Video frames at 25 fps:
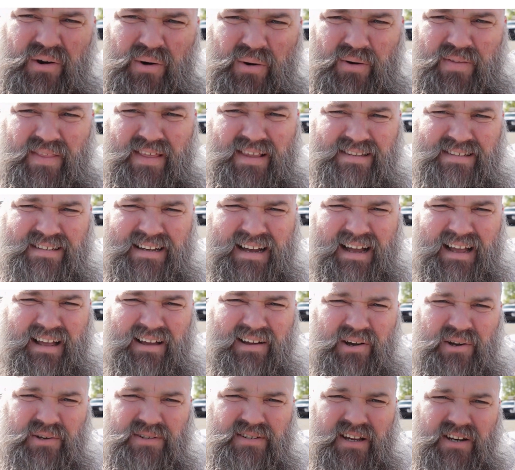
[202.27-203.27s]
or this guy
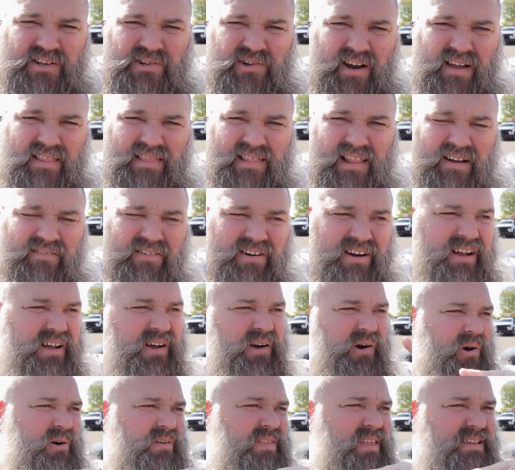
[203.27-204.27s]
who said try the lever,
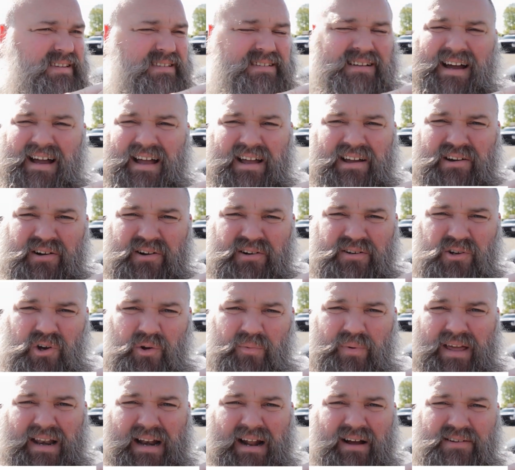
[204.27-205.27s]
or this guy who
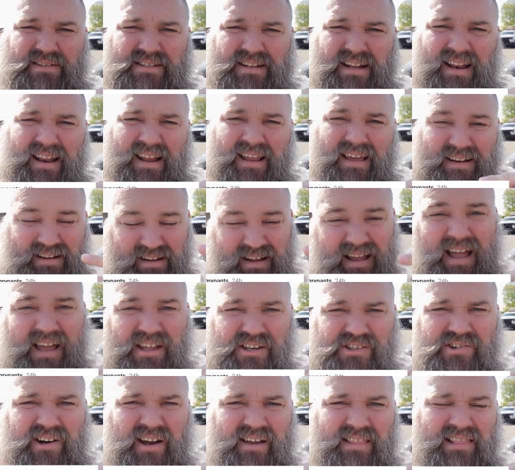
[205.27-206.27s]
told me that I was an idiot
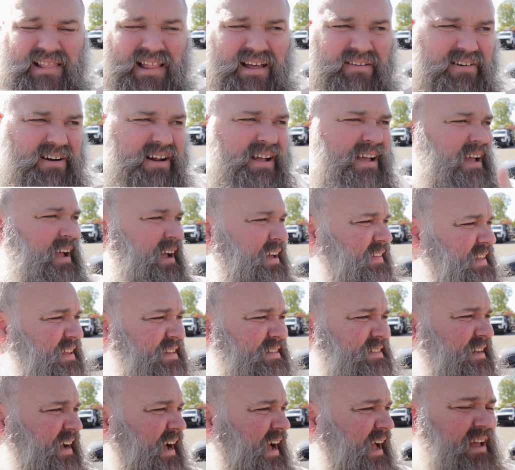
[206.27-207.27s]
and try the lever, and
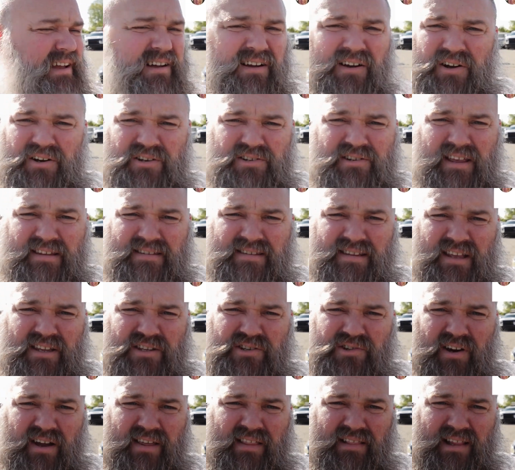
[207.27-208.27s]
this guy who just said
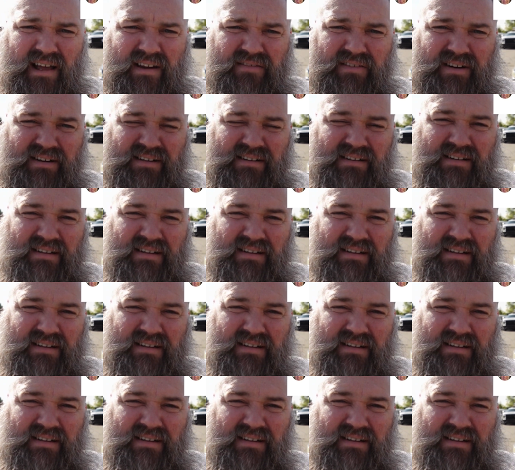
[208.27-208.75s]
try the lever.